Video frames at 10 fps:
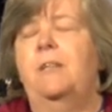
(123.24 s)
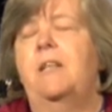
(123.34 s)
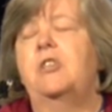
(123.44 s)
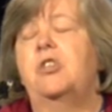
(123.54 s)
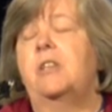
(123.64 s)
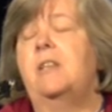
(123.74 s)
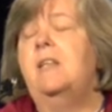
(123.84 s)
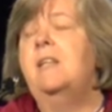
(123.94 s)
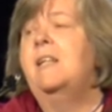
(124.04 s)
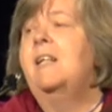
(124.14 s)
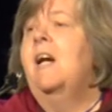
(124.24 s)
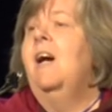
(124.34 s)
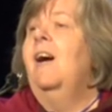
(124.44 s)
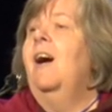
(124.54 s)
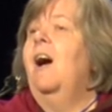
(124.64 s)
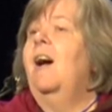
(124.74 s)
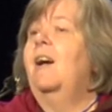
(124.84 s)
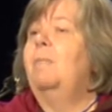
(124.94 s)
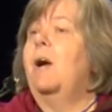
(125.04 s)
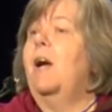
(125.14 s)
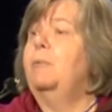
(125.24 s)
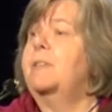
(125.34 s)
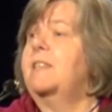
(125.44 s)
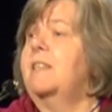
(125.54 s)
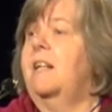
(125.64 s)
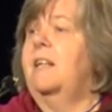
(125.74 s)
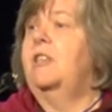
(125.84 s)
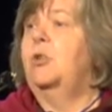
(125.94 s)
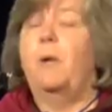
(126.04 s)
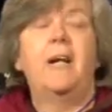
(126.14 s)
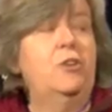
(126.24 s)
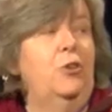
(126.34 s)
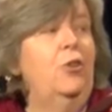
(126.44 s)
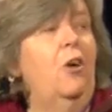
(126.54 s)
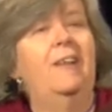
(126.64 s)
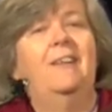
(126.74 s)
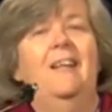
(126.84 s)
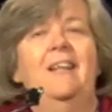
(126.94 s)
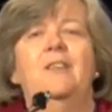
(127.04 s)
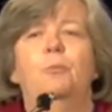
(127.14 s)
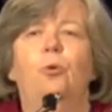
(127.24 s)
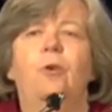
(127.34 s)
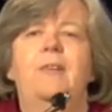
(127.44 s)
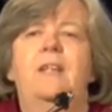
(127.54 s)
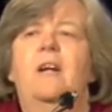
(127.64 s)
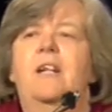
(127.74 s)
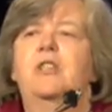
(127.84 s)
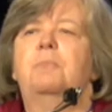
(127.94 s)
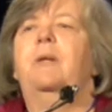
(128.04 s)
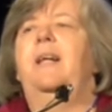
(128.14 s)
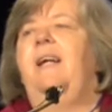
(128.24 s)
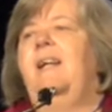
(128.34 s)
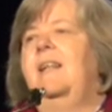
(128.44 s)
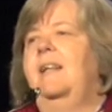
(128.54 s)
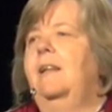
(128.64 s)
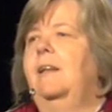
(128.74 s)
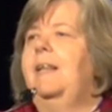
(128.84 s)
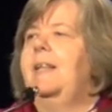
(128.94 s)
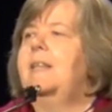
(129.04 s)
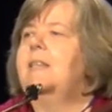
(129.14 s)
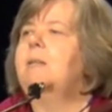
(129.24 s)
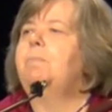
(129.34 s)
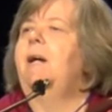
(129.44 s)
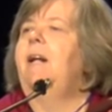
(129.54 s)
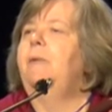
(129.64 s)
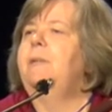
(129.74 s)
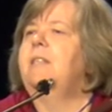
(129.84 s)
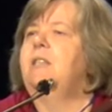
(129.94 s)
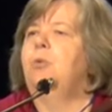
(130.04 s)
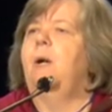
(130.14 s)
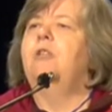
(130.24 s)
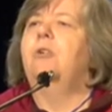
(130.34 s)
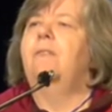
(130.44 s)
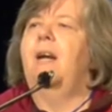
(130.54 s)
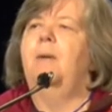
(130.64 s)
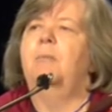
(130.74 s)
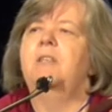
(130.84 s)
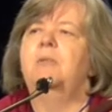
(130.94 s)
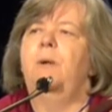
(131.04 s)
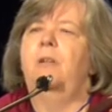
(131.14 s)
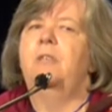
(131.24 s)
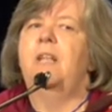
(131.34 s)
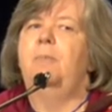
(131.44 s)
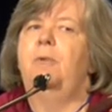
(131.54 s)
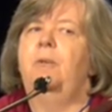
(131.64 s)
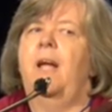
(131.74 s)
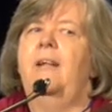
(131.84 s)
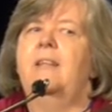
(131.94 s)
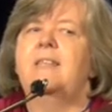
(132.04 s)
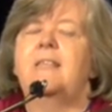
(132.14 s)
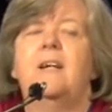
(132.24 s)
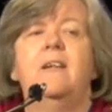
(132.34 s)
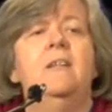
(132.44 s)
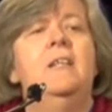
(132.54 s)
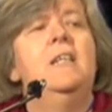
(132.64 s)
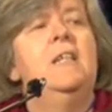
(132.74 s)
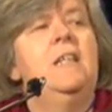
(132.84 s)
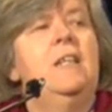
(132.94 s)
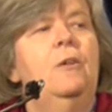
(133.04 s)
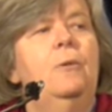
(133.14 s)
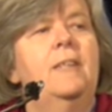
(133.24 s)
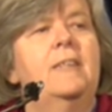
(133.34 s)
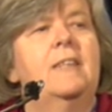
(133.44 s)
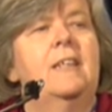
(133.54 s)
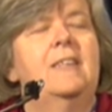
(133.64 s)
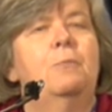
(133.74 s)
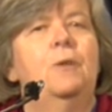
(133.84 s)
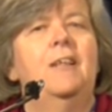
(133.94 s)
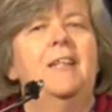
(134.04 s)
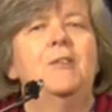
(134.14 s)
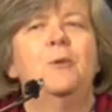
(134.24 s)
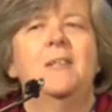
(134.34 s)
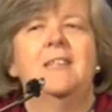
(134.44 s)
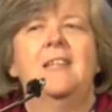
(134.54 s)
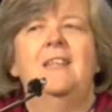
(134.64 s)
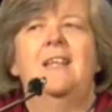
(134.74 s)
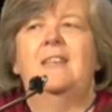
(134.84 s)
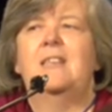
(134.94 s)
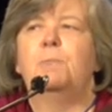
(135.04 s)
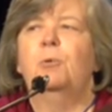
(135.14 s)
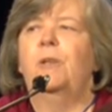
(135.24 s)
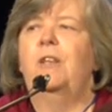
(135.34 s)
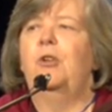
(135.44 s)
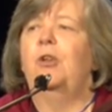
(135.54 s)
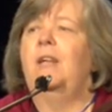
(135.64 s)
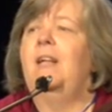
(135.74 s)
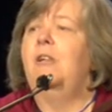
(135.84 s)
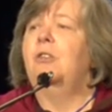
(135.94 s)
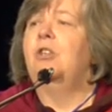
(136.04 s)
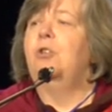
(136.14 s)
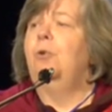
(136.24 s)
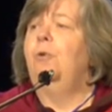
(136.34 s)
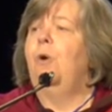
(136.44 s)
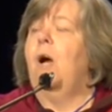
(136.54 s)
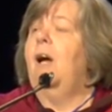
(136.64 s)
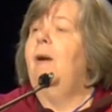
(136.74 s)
Reduction. I was the director, not unlike the role that Nigel played in Leeds, but I was the director of the Hamilton Roundtable. And it's really interesting that this morning you're going to hear two